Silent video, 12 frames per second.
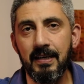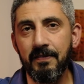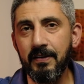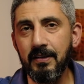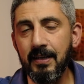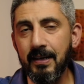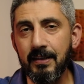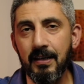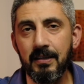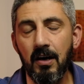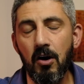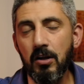I found out
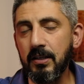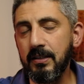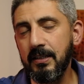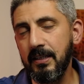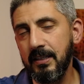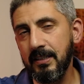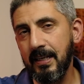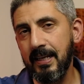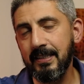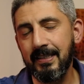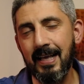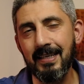that honestly this
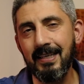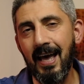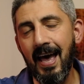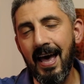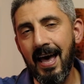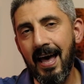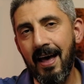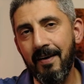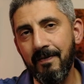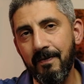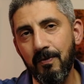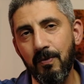lens doesn't
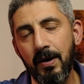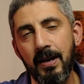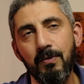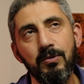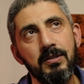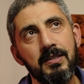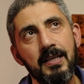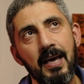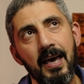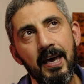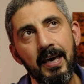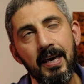have what I would
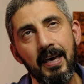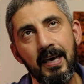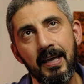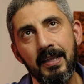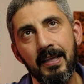say